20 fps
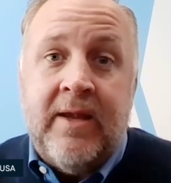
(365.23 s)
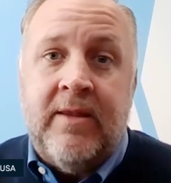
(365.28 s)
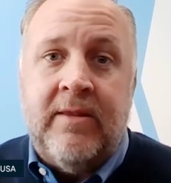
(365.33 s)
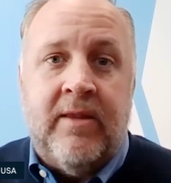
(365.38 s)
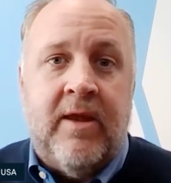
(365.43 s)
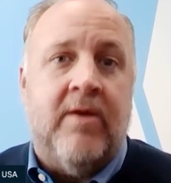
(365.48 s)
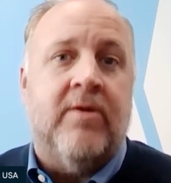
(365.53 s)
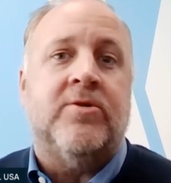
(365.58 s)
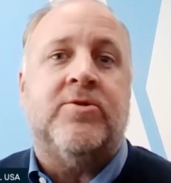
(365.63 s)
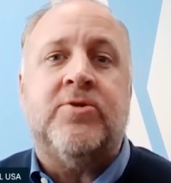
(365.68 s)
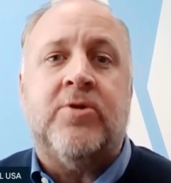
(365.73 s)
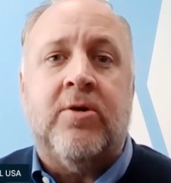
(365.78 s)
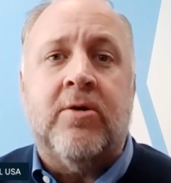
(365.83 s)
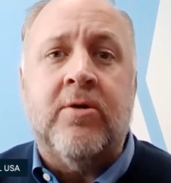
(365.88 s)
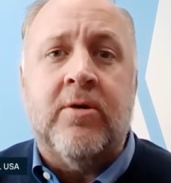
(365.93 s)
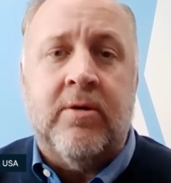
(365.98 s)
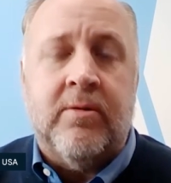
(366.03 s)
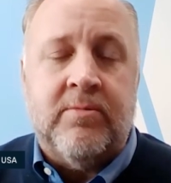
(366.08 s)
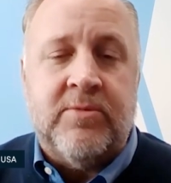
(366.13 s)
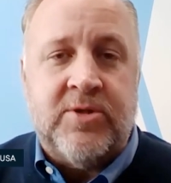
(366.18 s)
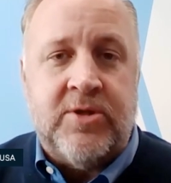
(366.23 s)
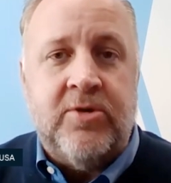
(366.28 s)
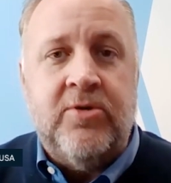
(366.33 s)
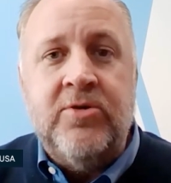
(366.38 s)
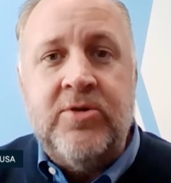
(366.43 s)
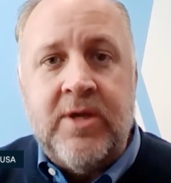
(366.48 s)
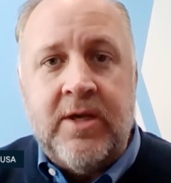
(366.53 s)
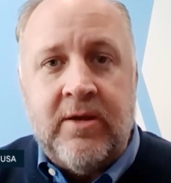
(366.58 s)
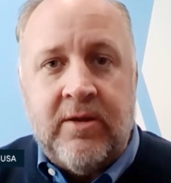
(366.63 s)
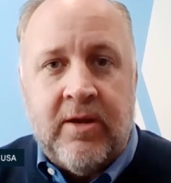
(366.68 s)
in their terms,
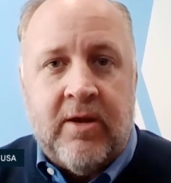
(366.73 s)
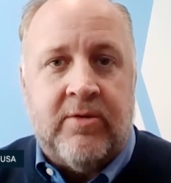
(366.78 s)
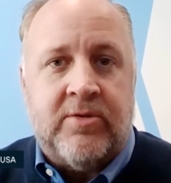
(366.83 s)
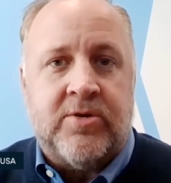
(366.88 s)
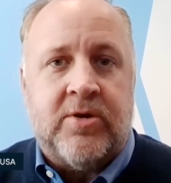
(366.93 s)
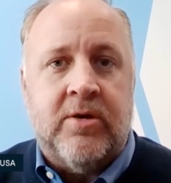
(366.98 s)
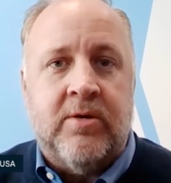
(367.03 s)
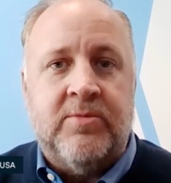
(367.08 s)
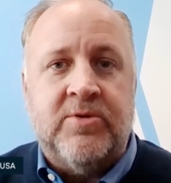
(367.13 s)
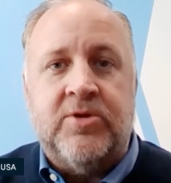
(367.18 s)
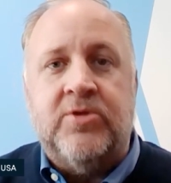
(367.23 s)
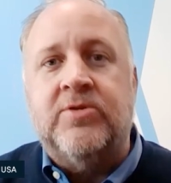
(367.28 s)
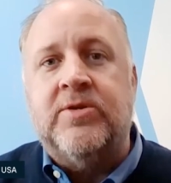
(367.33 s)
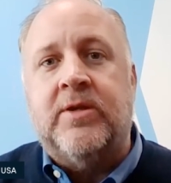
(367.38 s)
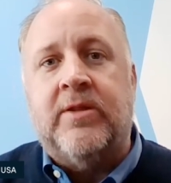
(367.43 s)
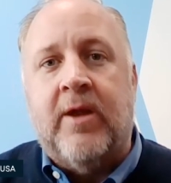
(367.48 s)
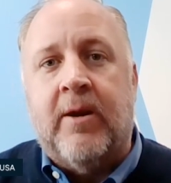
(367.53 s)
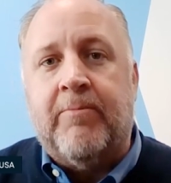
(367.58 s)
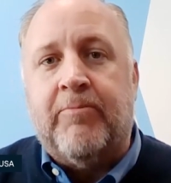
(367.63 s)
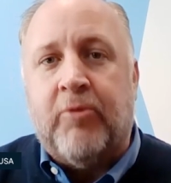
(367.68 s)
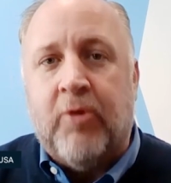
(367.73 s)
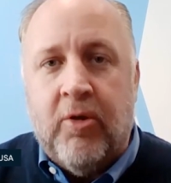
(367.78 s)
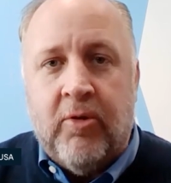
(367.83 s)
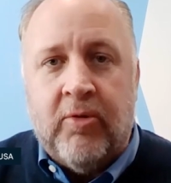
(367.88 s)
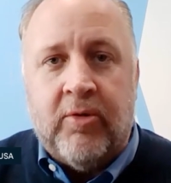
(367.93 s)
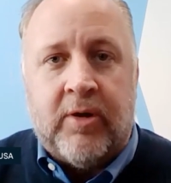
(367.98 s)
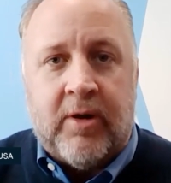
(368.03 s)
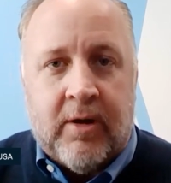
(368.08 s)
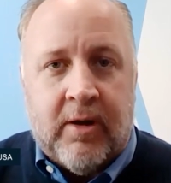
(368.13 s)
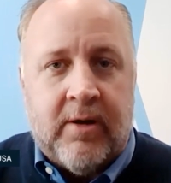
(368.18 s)
using their
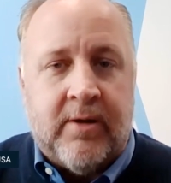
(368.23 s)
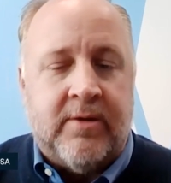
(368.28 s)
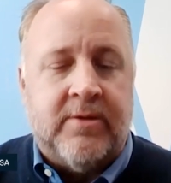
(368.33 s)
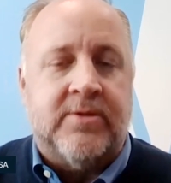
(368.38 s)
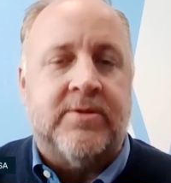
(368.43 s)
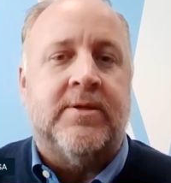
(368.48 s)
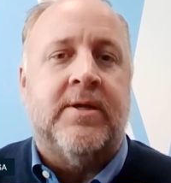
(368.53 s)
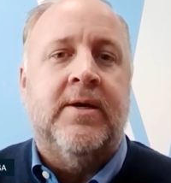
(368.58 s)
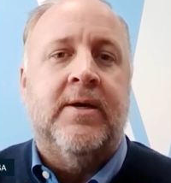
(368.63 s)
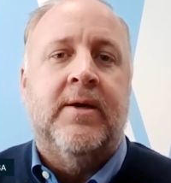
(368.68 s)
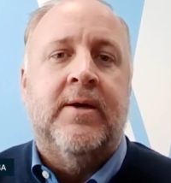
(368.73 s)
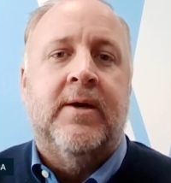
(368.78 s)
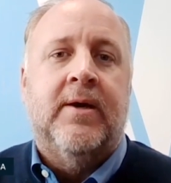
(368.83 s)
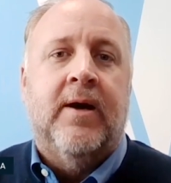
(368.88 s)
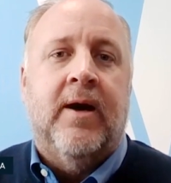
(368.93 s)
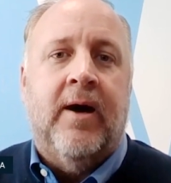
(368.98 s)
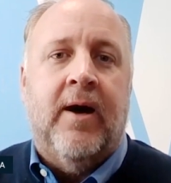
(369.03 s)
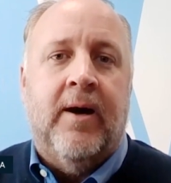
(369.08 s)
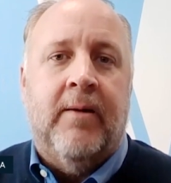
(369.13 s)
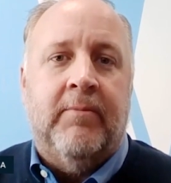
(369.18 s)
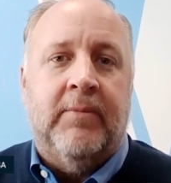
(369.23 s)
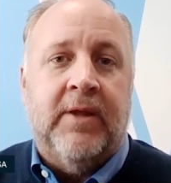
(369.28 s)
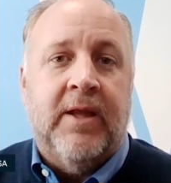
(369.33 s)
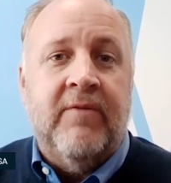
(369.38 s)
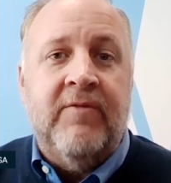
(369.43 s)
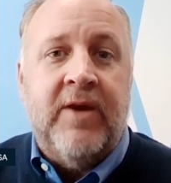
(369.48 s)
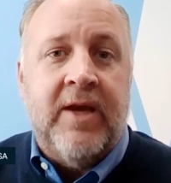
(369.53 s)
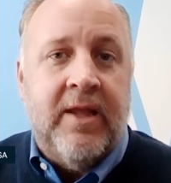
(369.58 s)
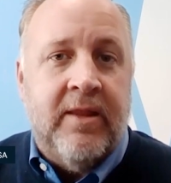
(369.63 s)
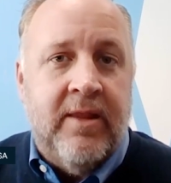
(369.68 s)
protocols,
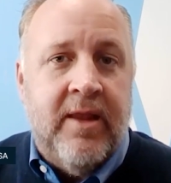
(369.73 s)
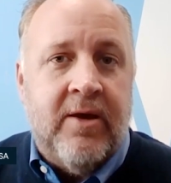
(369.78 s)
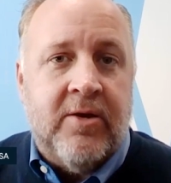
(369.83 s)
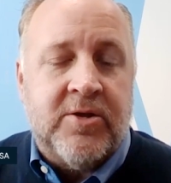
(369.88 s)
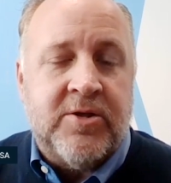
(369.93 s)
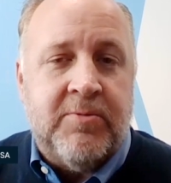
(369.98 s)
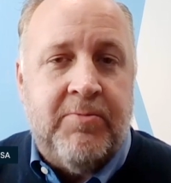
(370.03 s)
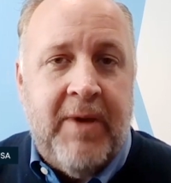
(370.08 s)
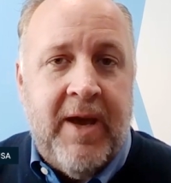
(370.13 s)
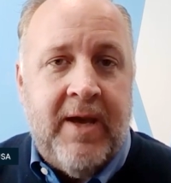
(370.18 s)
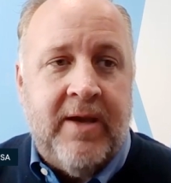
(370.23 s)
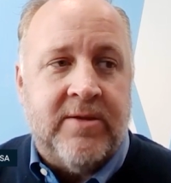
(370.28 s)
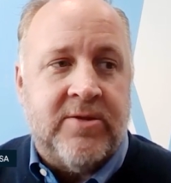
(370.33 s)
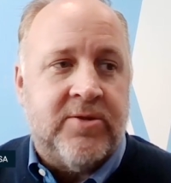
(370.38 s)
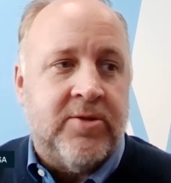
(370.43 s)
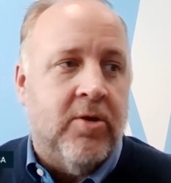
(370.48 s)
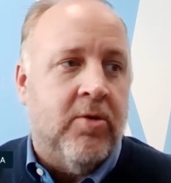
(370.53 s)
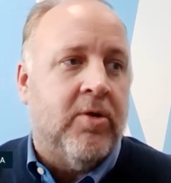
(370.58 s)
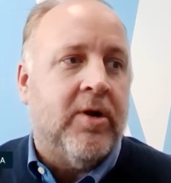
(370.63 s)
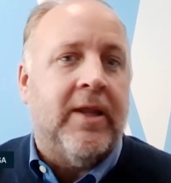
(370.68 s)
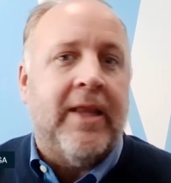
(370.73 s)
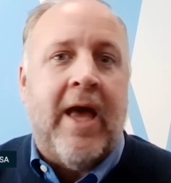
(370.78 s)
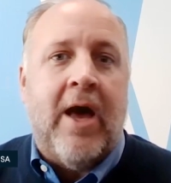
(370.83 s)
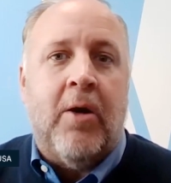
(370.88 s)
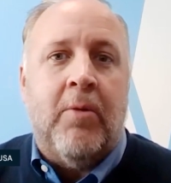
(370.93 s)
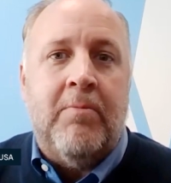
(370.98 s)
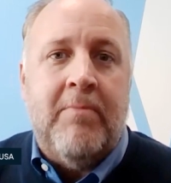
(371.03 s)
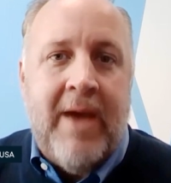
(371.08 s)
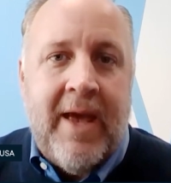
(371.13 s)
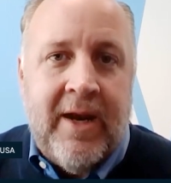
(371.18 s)
living in their space. So
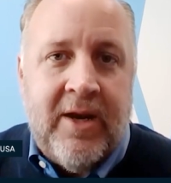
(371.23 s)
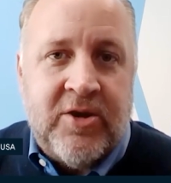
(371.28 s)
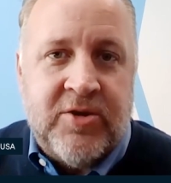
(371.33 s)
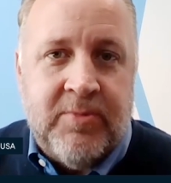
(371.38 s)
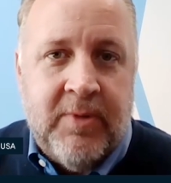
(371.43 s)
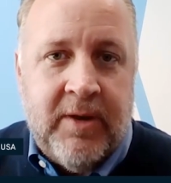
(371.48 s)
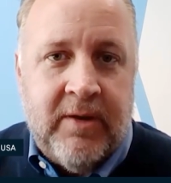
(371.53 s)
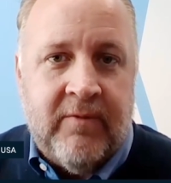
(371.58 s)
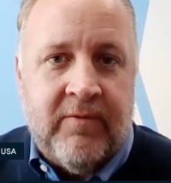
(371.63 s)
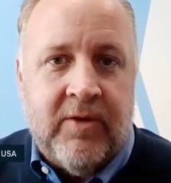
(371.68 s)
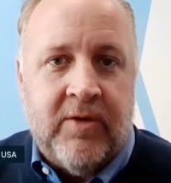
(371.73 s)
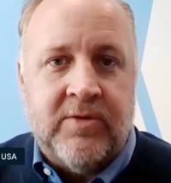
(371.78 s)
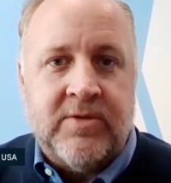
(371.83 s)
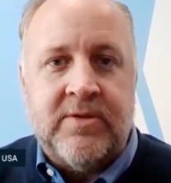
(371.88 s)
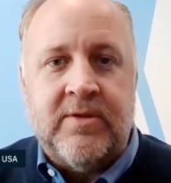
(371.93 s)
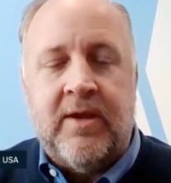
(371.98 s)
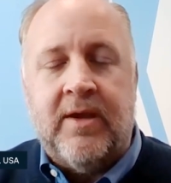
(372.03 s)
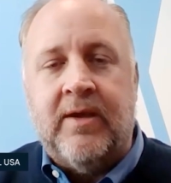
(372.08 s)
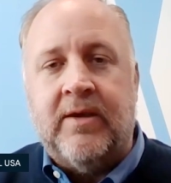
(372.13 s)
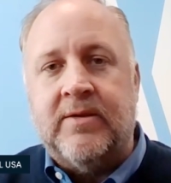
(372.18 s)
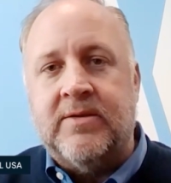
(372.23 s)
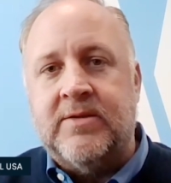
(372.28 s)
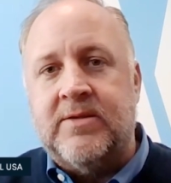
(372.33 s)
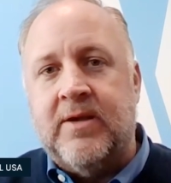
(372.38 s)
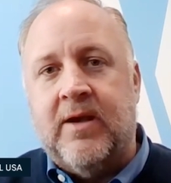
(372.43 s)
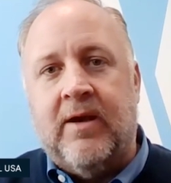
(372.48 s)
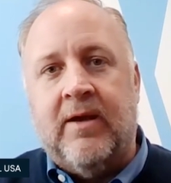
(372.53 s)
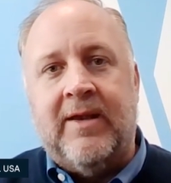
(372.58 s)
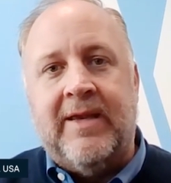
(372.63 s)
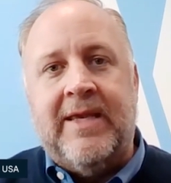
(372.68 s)
cloud management of those things,
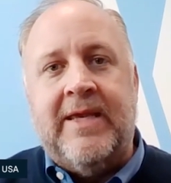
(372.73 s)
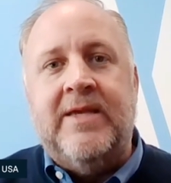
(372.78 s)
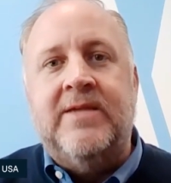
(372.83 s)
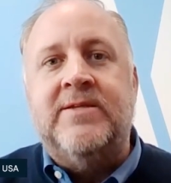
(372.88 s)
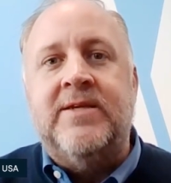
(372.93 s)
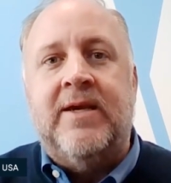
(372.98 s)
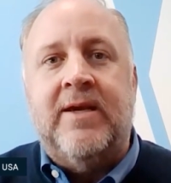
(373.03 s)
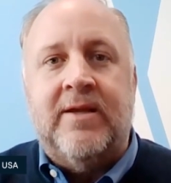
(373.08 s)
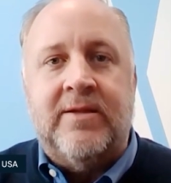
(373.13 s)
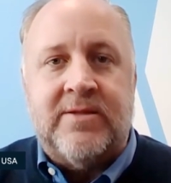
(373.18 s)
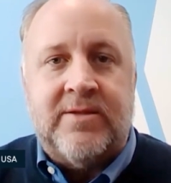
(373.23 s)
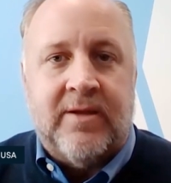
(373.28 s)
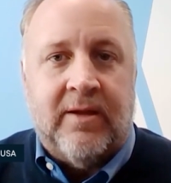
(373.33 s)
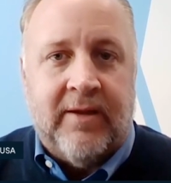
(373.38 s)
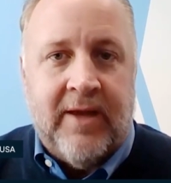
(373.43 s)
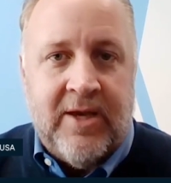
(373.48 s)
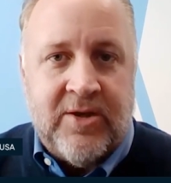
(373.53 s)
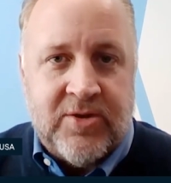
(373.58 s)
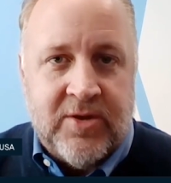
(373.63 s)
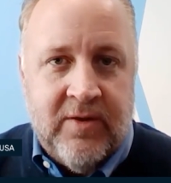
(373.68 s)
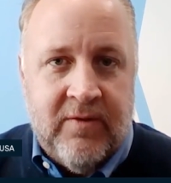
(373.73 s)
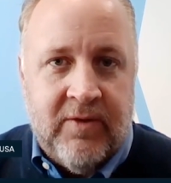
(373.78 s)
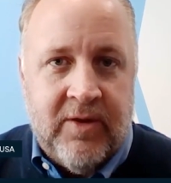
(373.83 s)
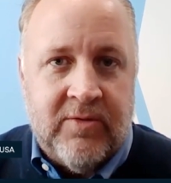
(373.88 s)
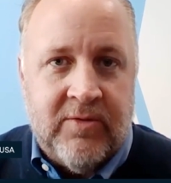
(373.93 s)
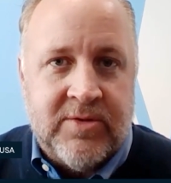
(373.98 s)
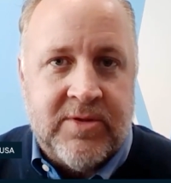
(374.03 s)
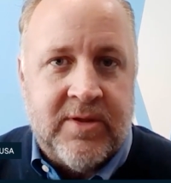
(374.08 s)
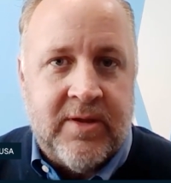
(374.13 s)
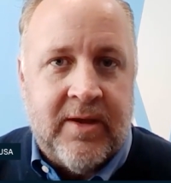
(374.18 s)
easy installation of
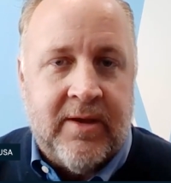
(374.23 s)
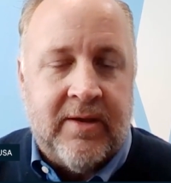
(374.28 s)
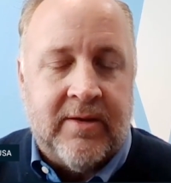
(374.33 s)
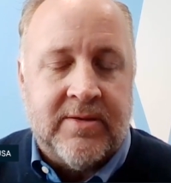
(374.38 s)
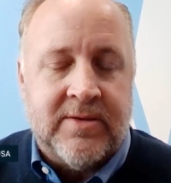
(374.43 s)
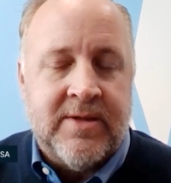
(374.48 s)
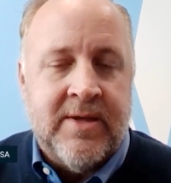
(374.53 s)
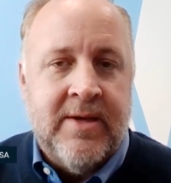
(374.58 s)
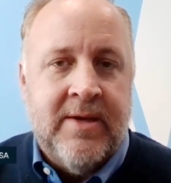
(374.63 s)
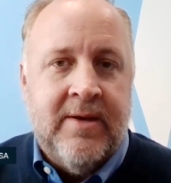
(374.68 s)
those things,